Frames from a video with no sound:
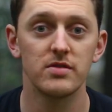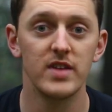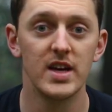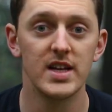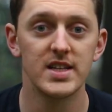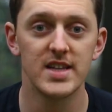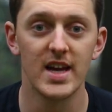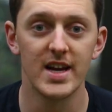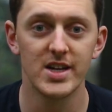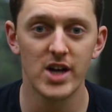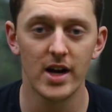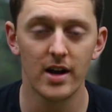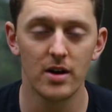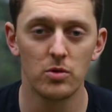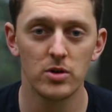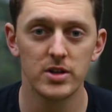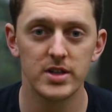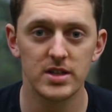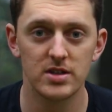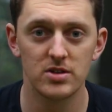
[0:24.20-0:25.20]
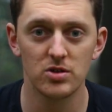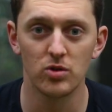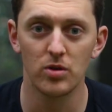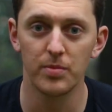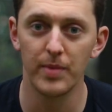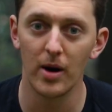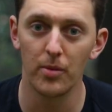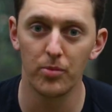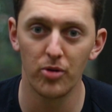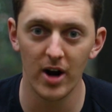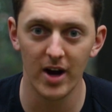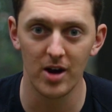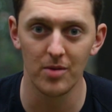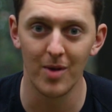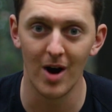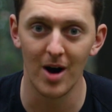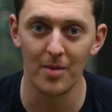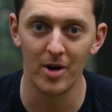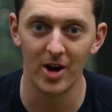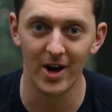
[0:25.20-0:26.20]
of the internet, Jack, I wanted to talk about Barack
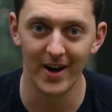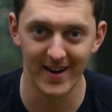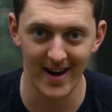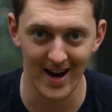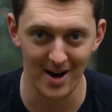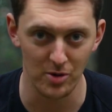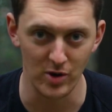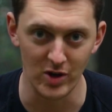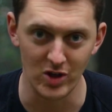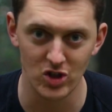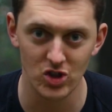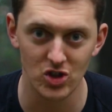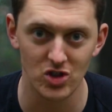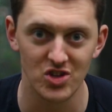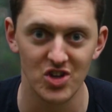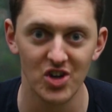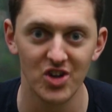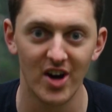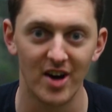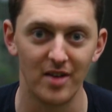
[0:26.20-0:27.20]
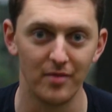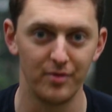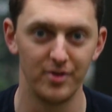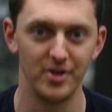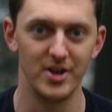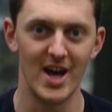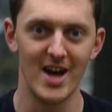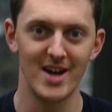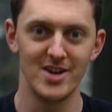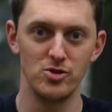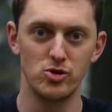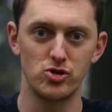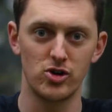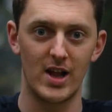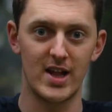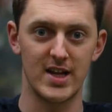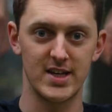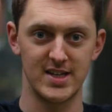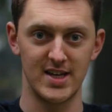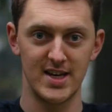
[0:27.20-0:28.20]
Obama and how he stood up for net
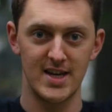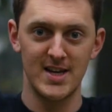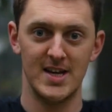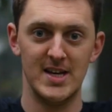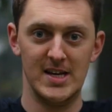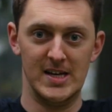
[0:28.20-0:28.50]
neutrality.